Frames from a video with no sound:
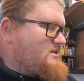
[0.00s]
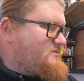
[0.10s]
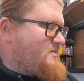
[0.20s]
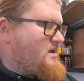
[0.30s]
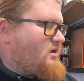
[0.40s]

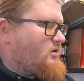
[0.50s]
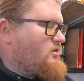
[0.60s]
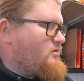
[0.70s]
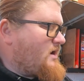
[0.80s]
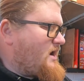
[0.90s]
to be
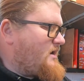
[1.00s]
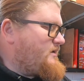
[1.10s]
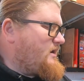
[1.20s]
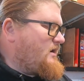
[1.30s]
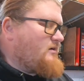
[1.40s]
glued
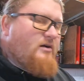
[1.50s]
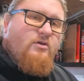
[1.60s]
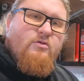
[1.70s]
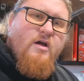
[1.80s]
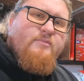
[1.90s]
on there.
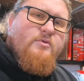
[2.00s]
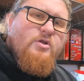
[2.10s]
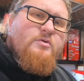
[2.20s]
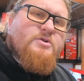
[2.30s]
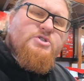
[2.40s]
And grip
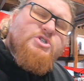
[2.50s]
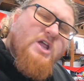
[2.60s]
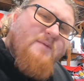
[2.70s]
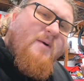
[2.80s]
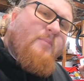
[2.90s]
glue is
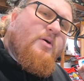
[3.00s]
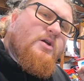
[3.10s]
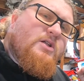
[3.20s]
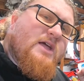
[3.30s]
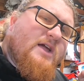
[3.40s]
cheap. I'll put
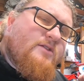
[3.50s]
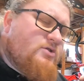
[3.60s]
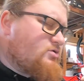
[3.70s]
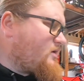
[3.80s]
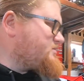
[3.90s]
a link in the
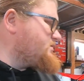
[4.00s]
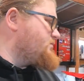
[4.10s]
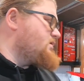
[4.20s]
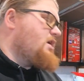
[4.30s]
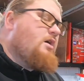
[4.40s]
description
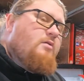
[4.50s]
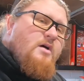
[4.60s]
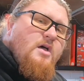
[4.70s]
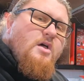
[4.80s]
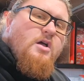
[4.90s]

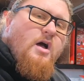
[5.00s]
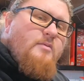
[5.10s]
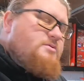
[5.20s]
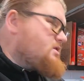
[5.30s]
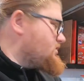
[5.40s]
below. Comes in a